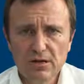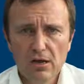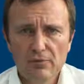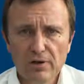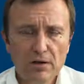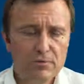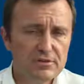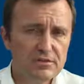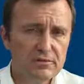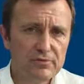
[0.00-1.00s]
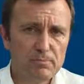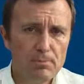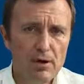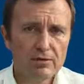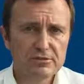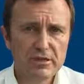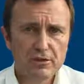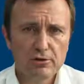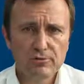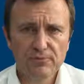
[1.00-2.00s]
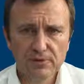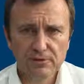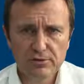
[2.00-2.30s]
of how these different parts could fit